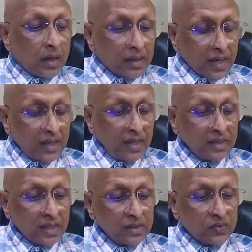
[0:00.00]

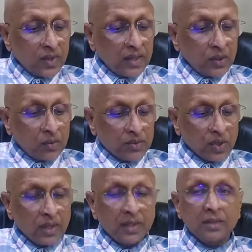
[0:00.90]
Redness and swelling of
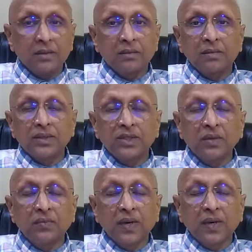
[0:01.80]
joint.
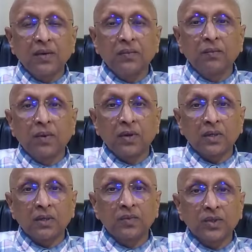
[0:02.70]
See, very
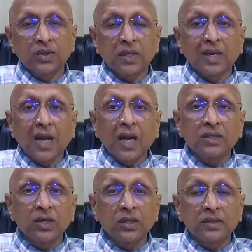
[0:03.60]
important feature,
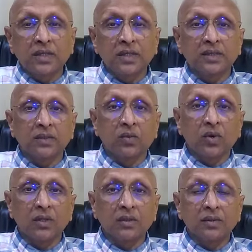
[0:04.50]
large joints gets
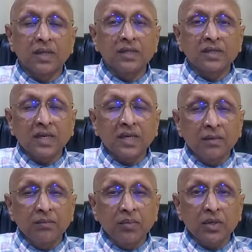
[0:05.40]
involved. Then second
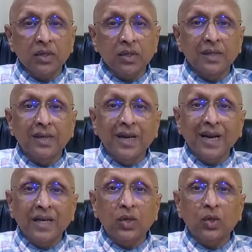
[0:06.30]
important,
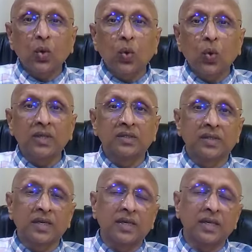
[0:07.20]
great toe is
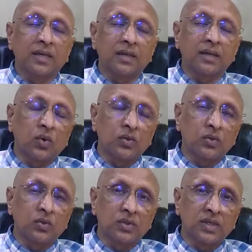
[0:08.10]
getting
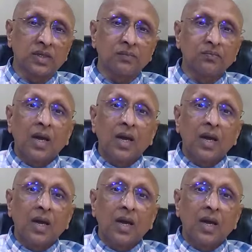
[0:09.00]
involved over there.